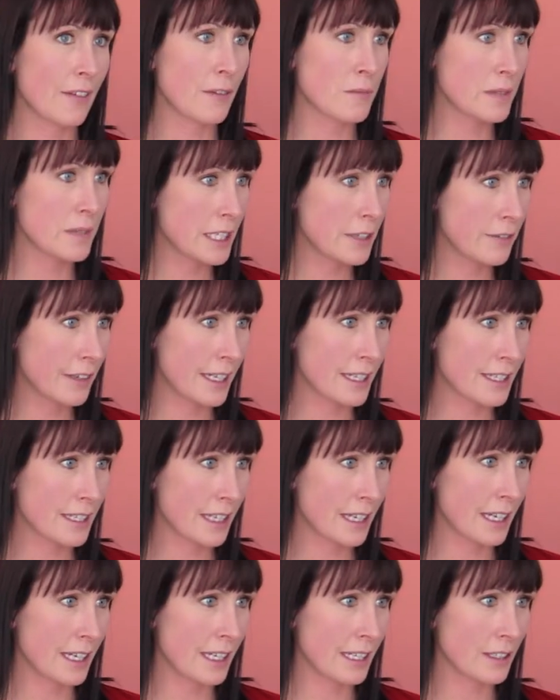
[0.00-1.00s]
have a mini
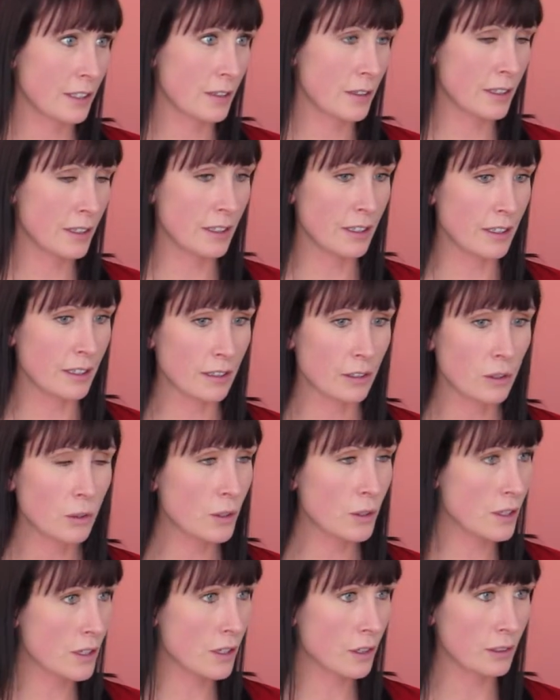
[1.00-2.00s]
reset. The
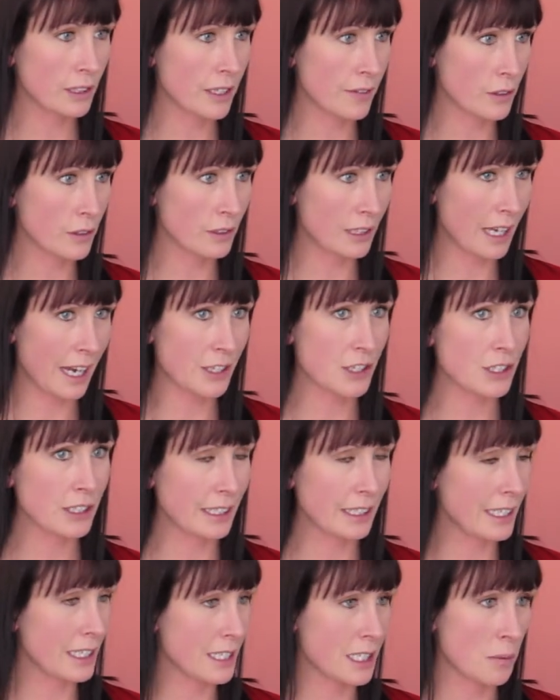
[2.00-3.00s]
cortisol level
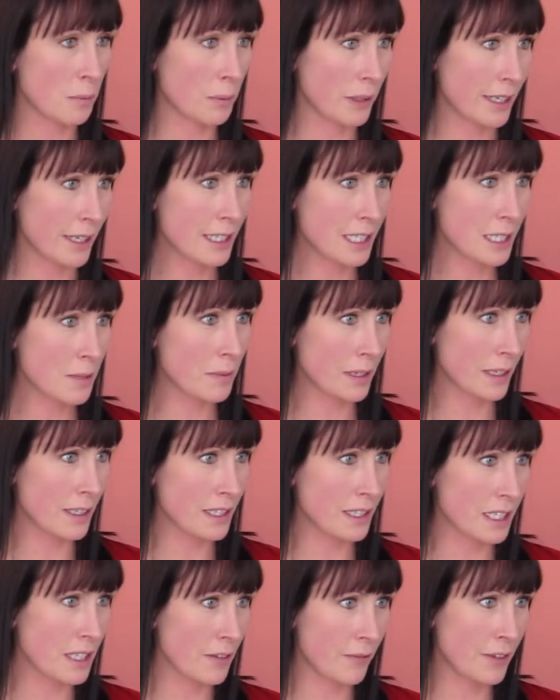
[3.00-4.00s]
actually gets suppressed
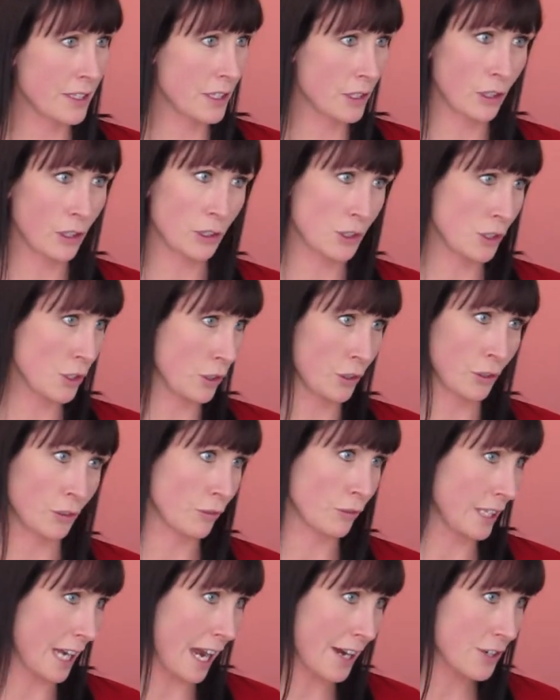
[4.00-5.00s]
because it's a physiological
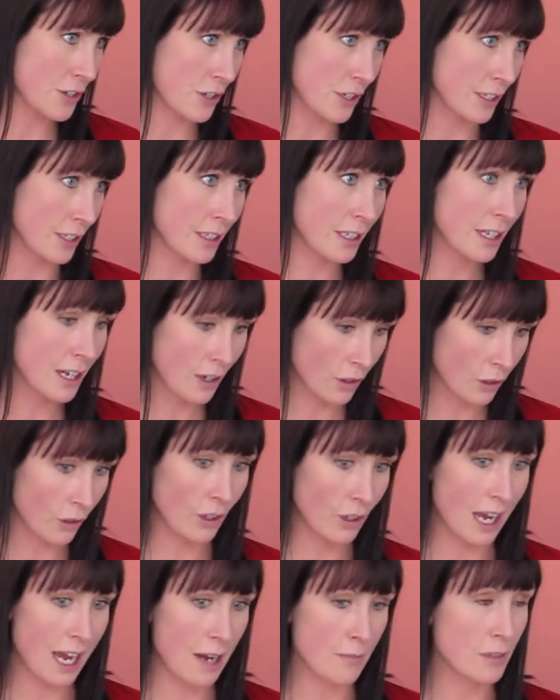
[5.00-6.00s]
reaction
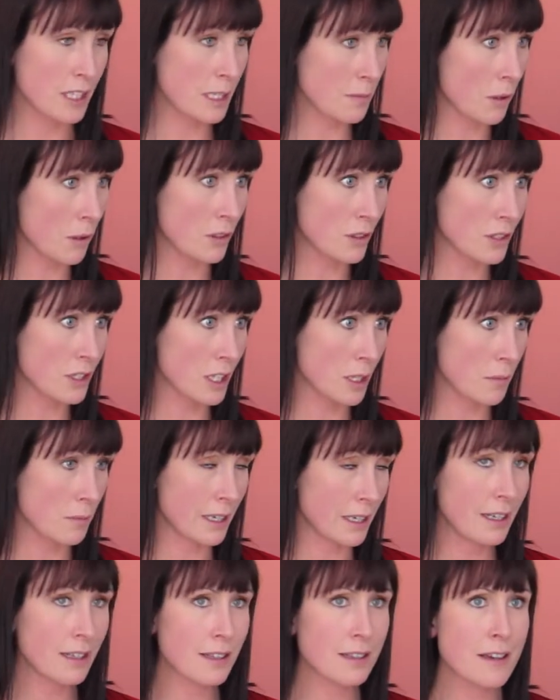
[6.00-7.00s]
or response to the
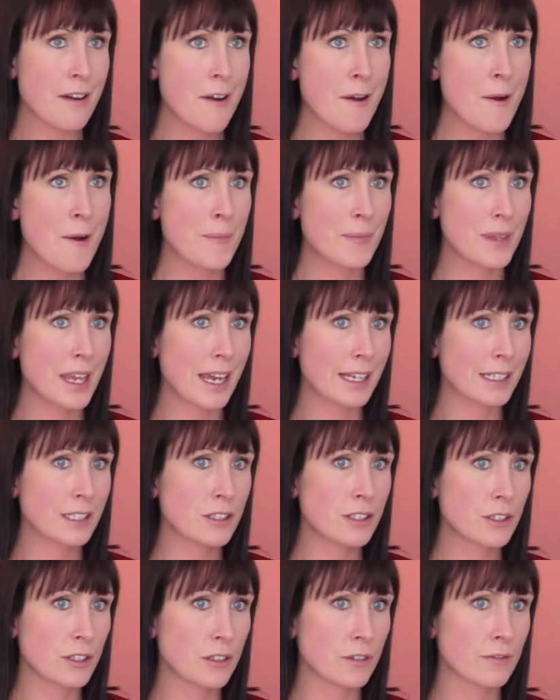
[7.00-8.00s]
breath,
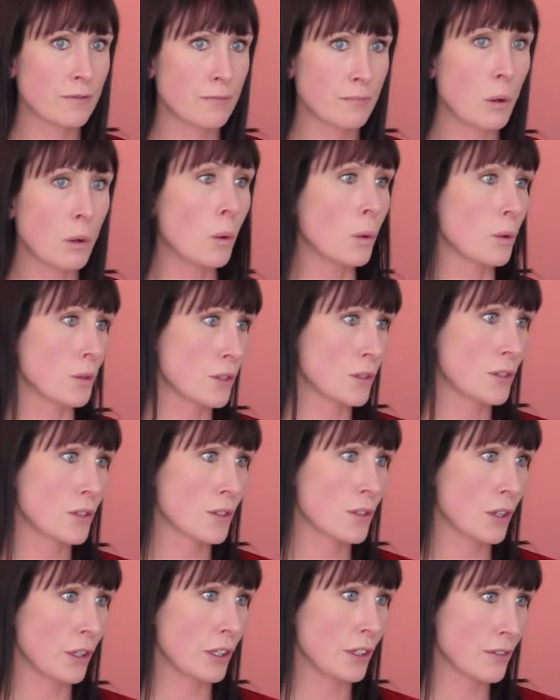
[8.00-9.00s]
and you've paused.
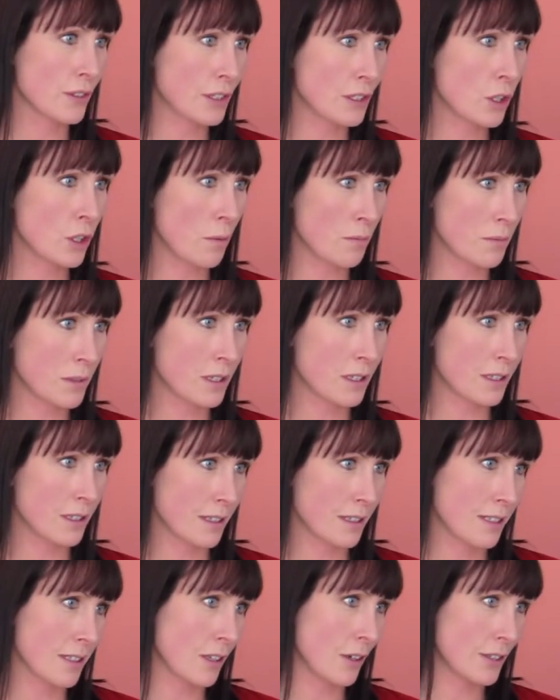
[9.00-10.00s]
So you've stopped,
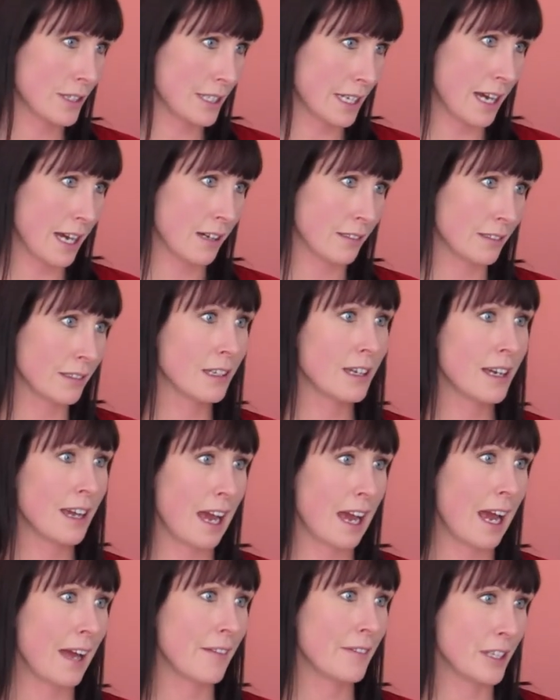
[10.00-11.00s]
slowed down,
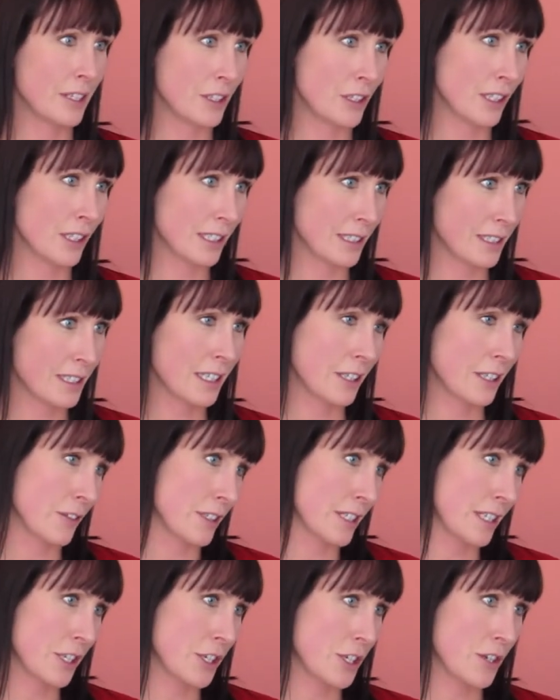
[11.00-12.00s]
and then you can set your
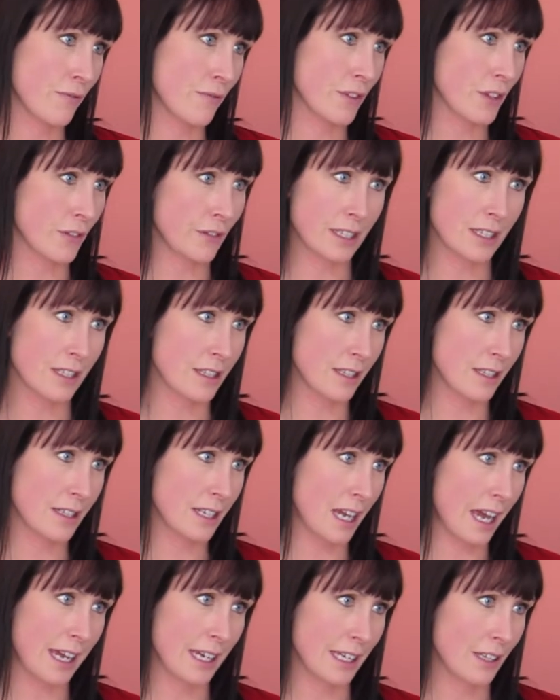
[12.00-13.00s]
intention for the rest of the
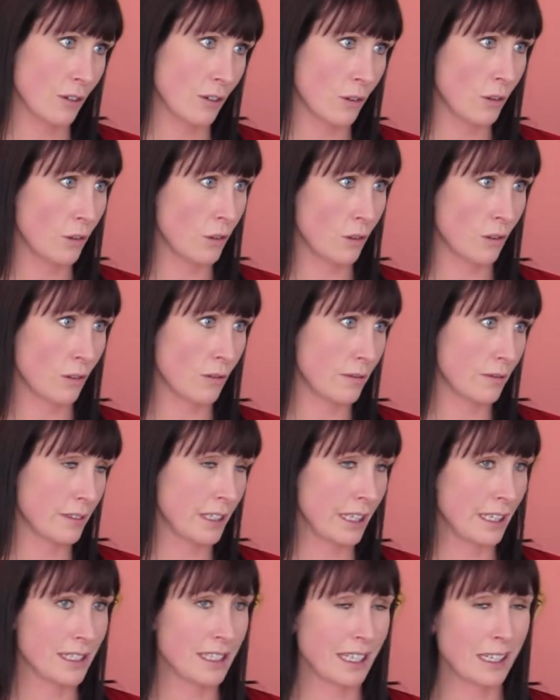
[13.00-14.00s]
day or
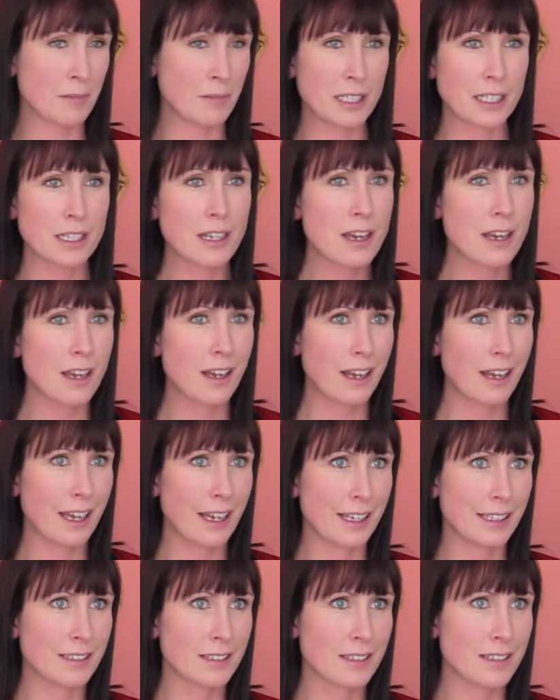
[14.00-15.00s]
next segment.
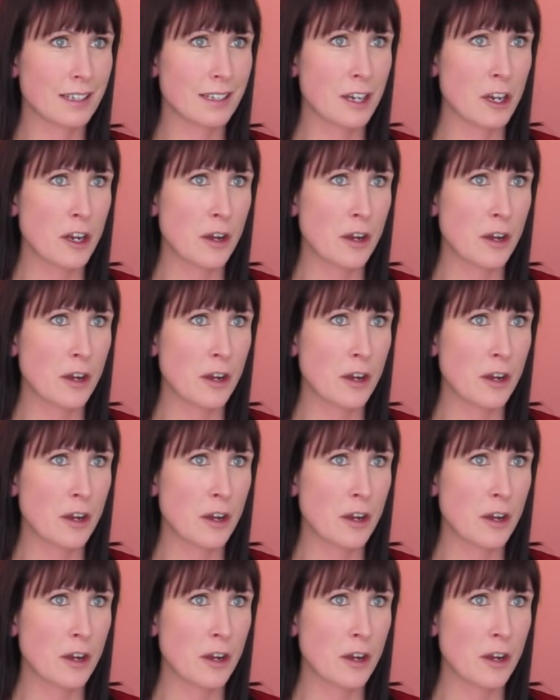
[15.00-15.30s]
And